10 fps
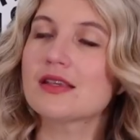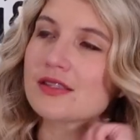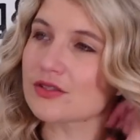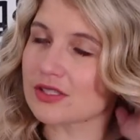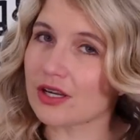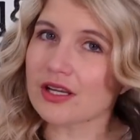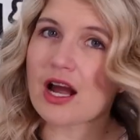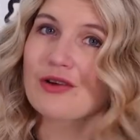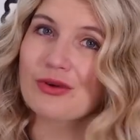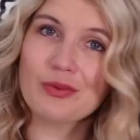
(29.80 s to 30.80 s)
So starting
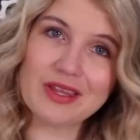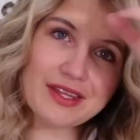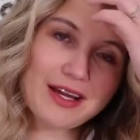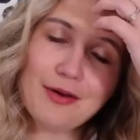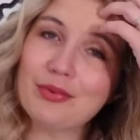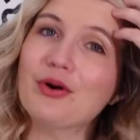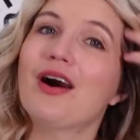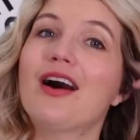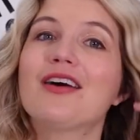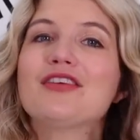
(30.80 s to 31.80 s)
off with a couple
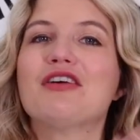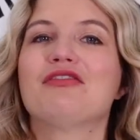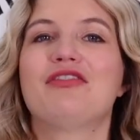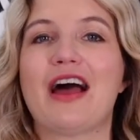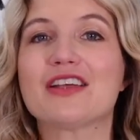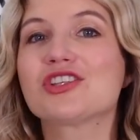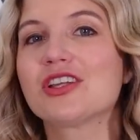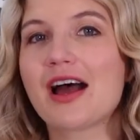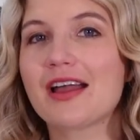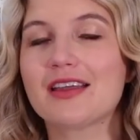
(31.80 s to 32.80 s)
of
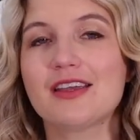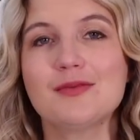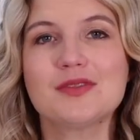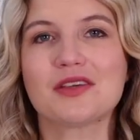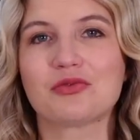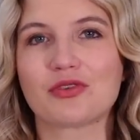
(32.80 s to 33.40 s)
fashion items.